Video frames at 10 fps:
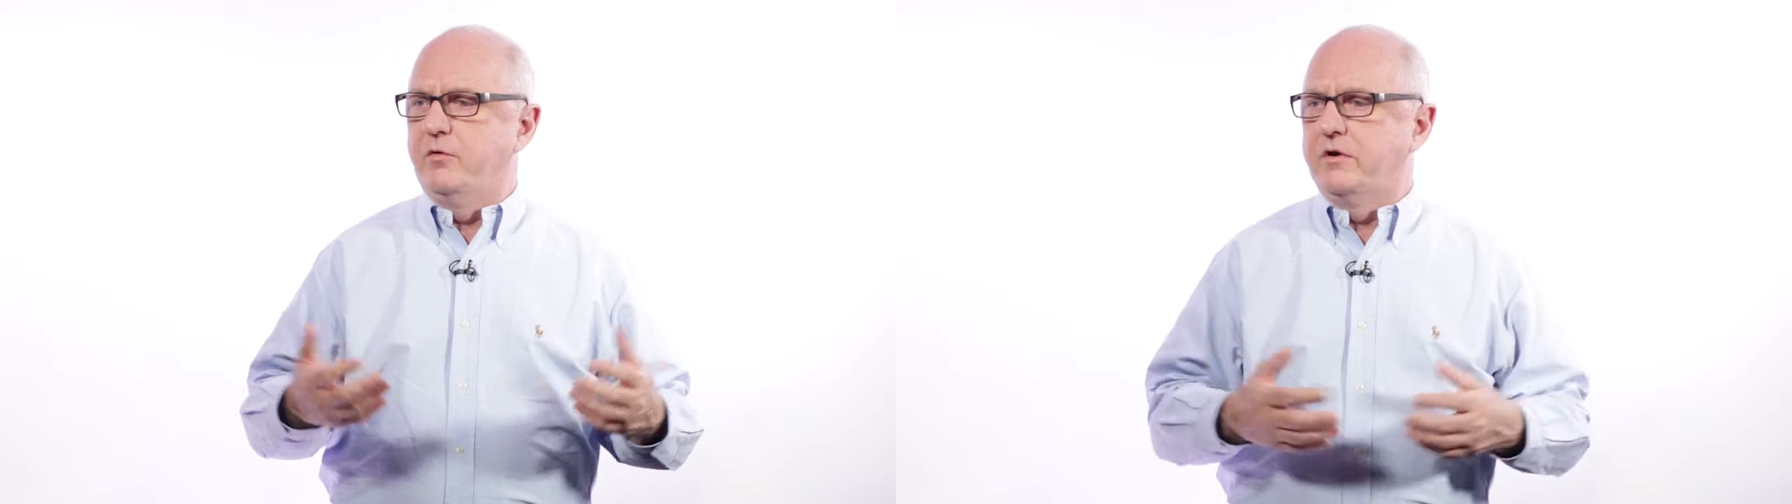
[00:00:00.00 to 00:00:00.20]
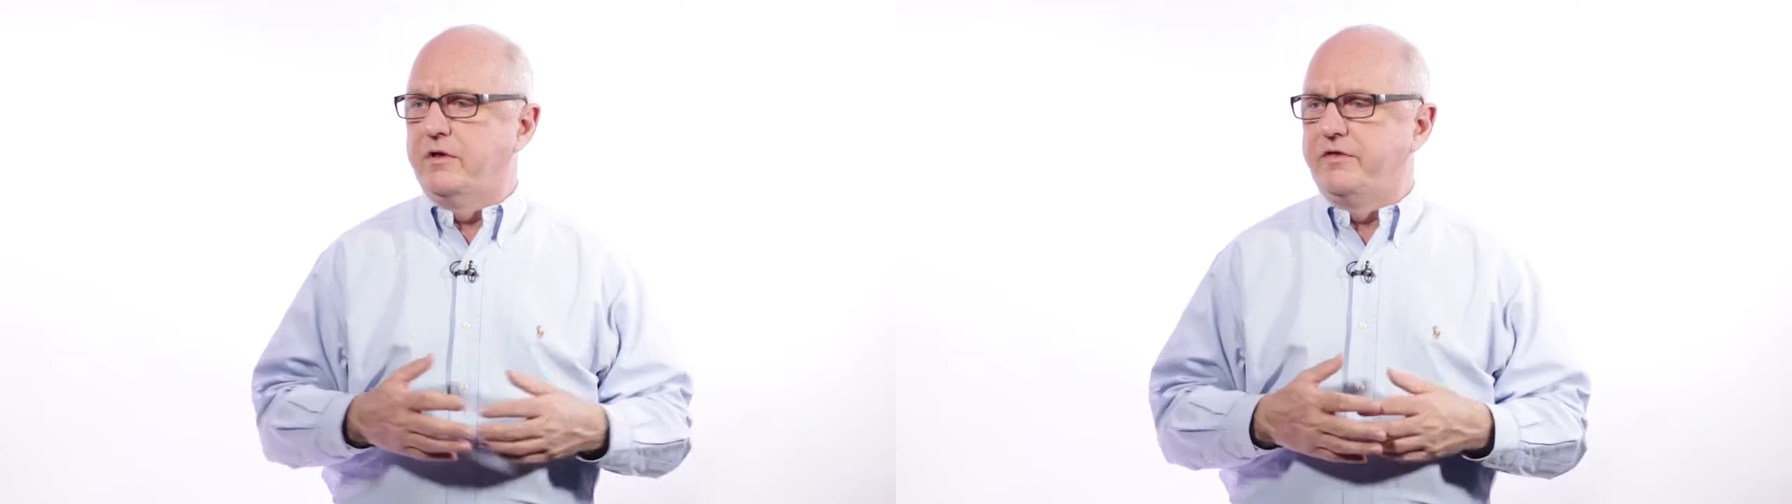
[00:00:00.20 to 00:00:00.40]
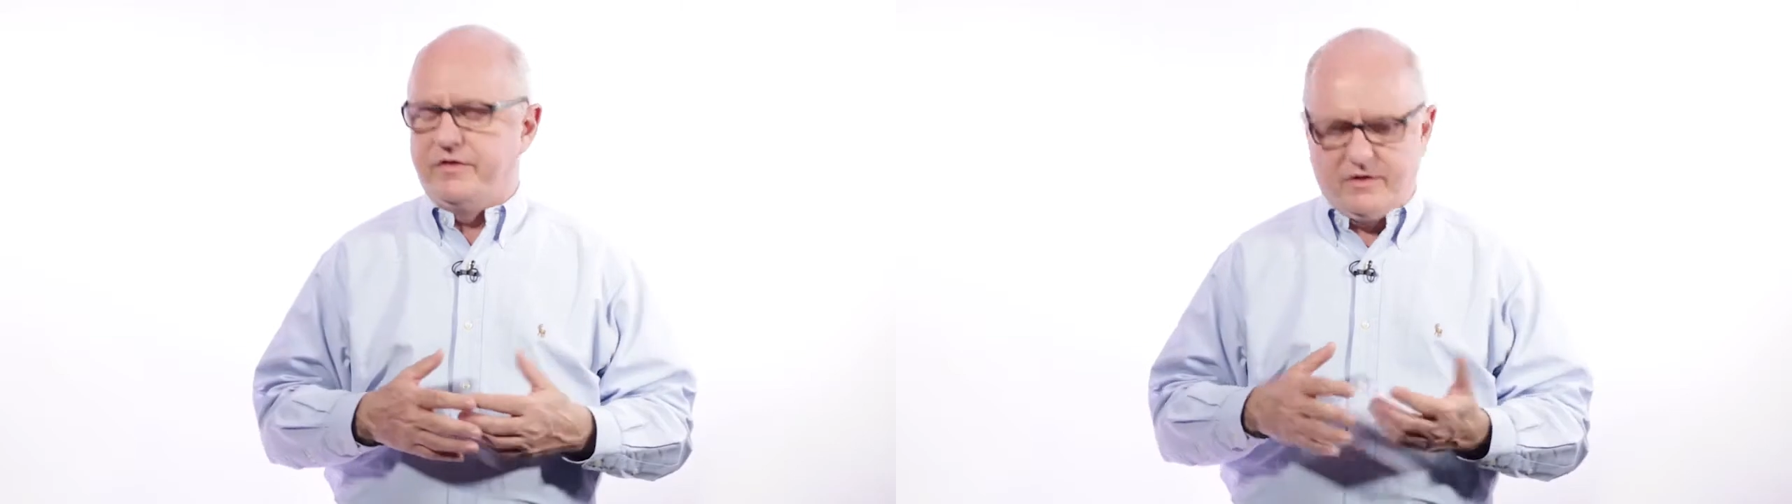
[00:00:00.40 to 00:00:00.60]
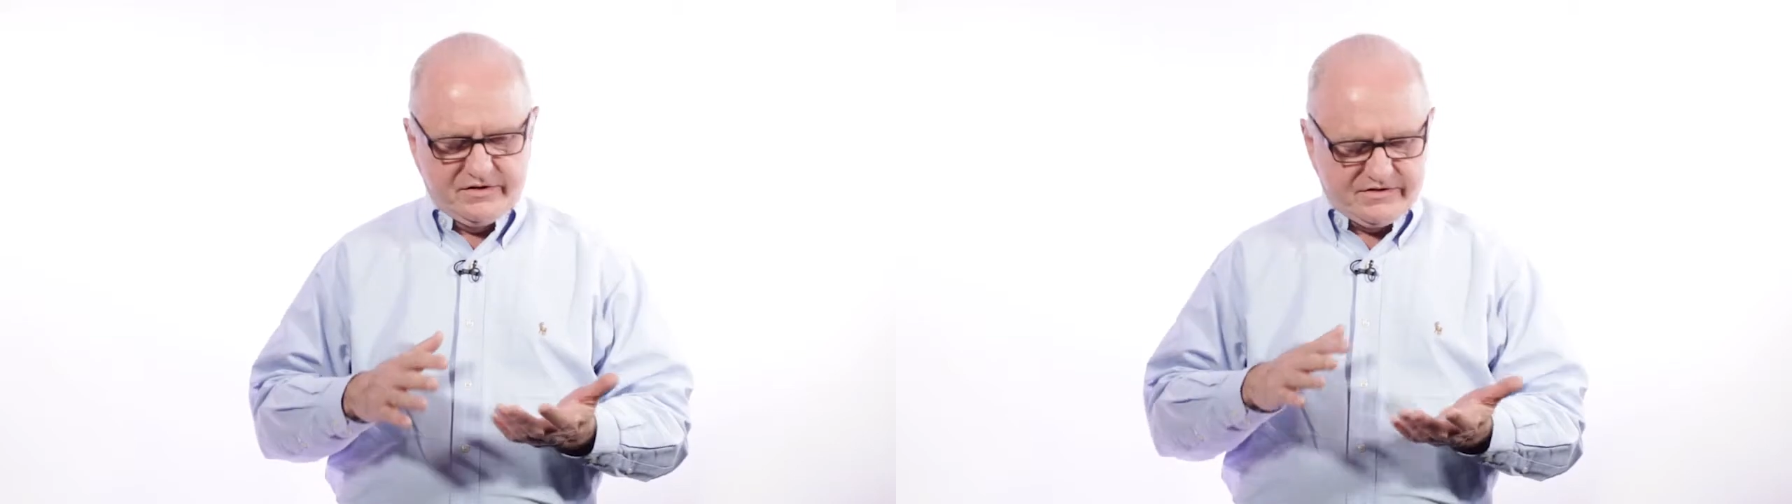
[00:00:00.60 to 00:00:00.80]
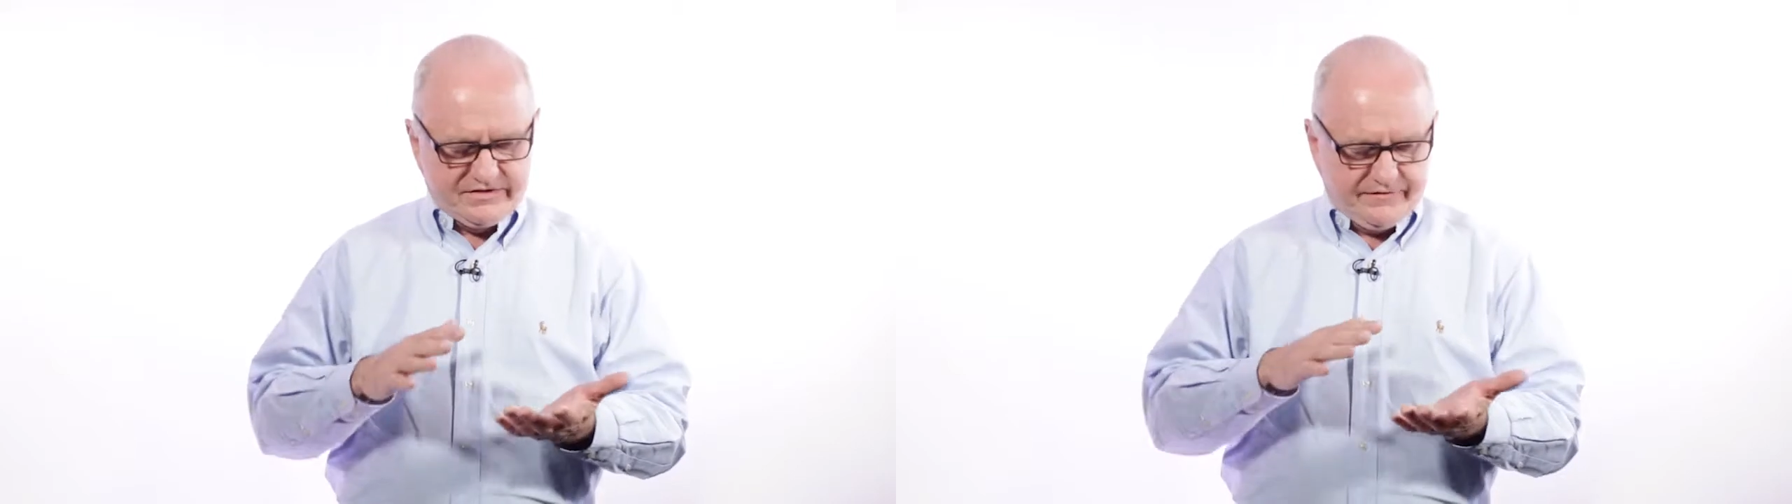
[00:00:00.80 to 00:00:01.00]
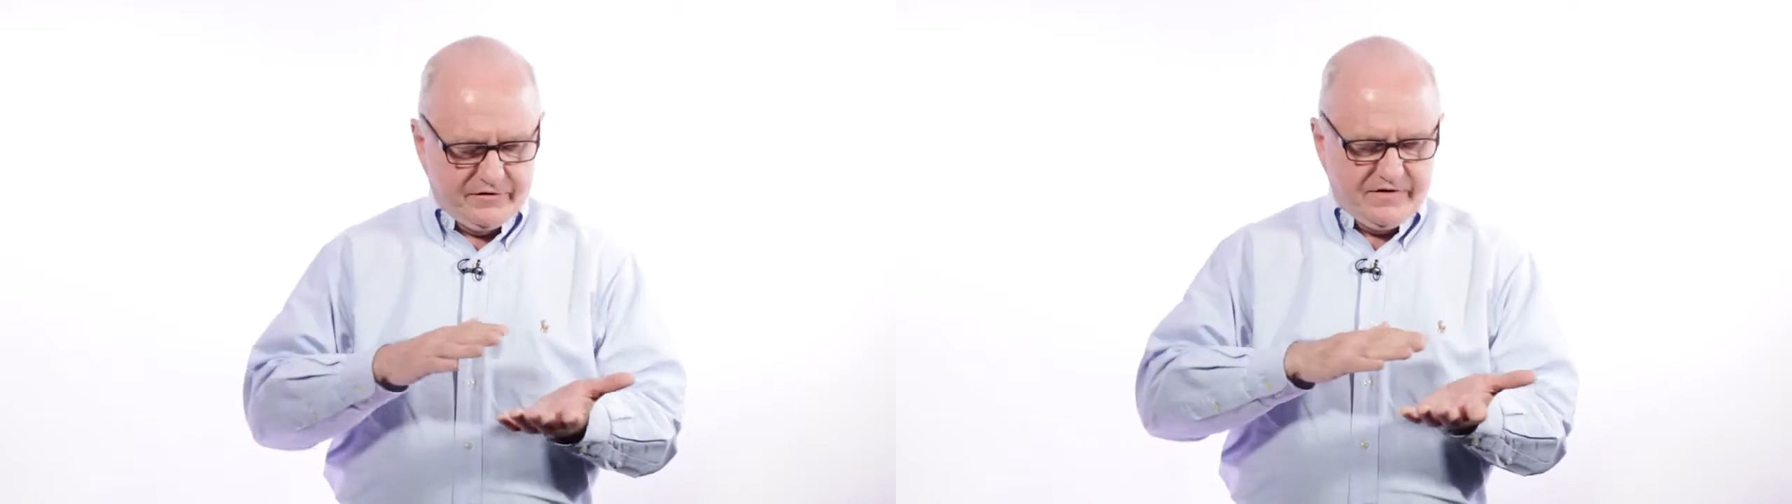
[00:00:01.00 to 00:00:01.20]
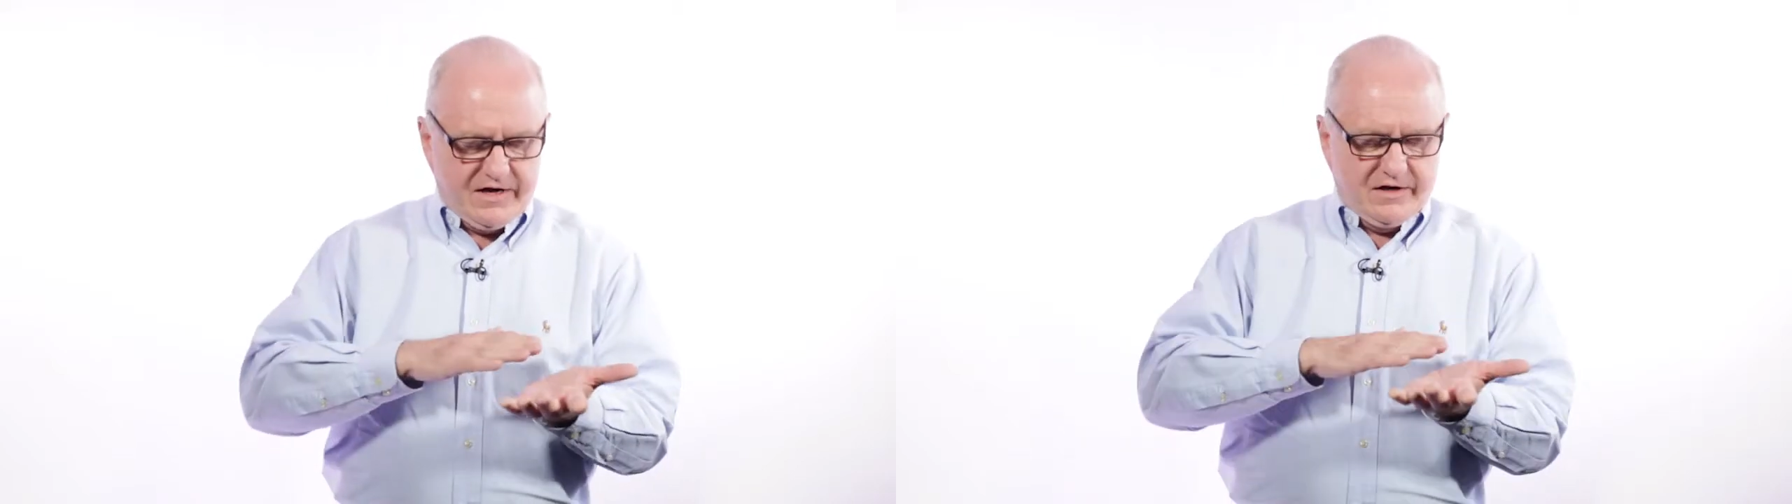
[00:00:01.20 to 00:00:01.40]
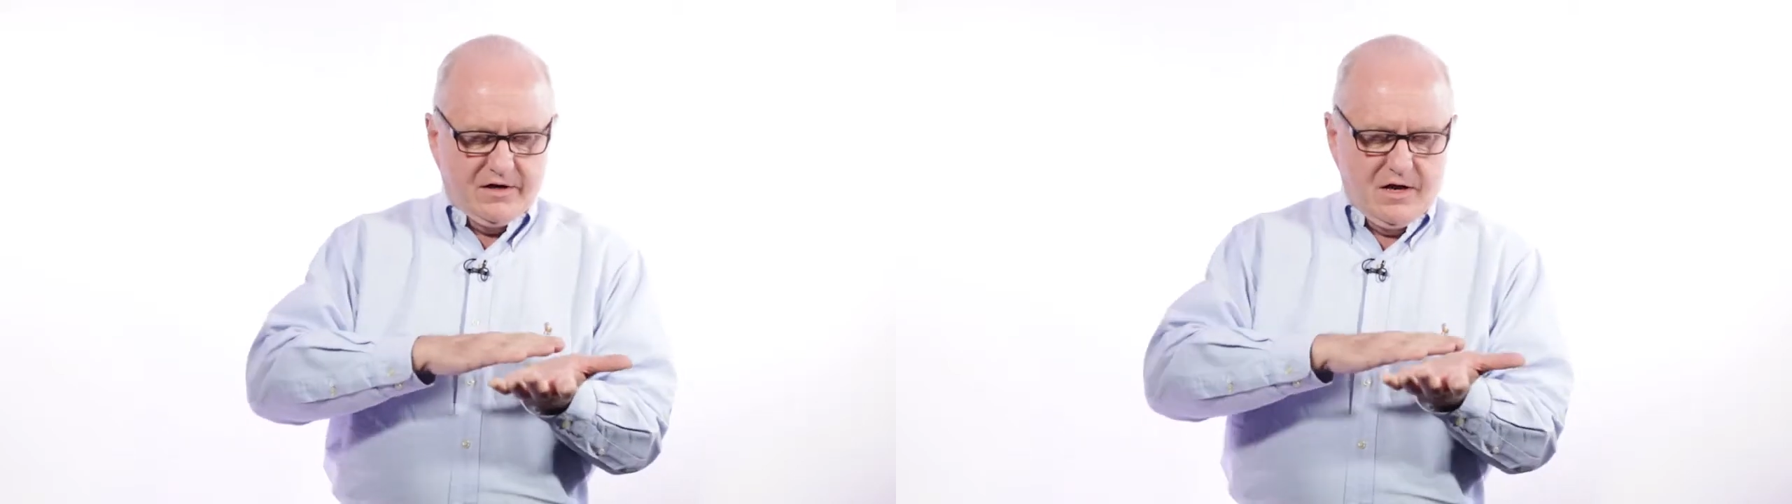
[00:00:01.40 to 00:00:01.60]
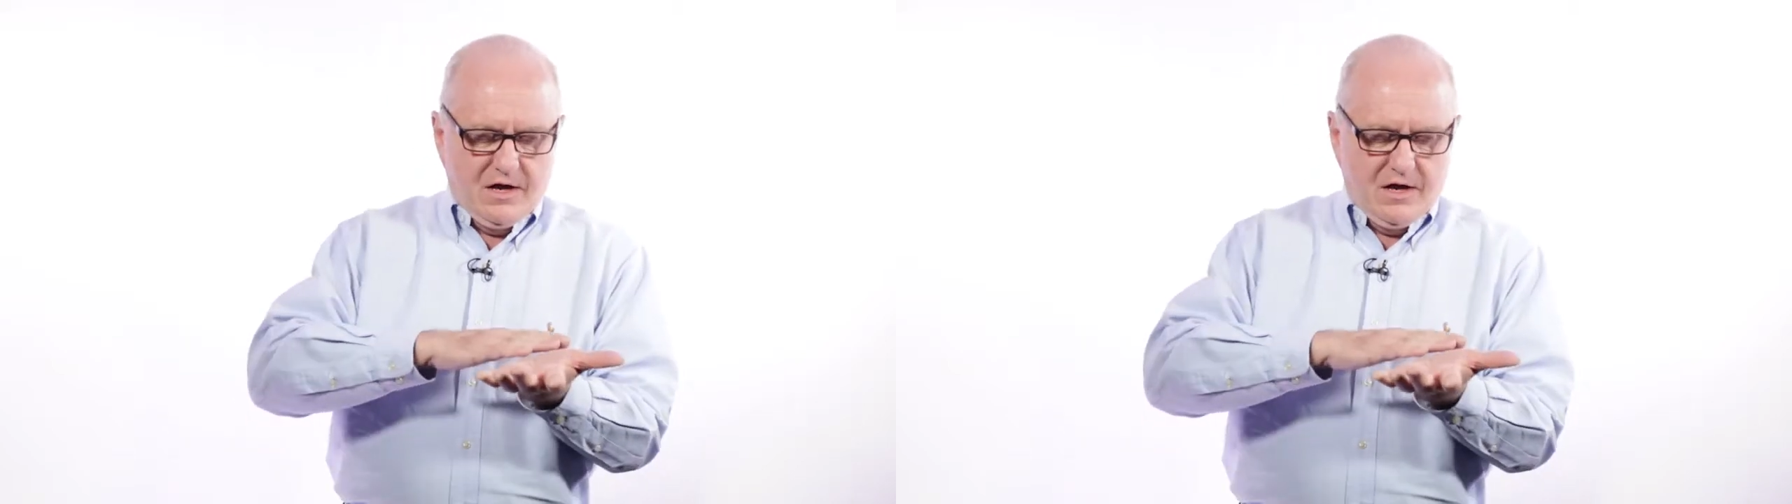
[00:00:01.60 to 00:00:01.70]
one of the theories is if you've got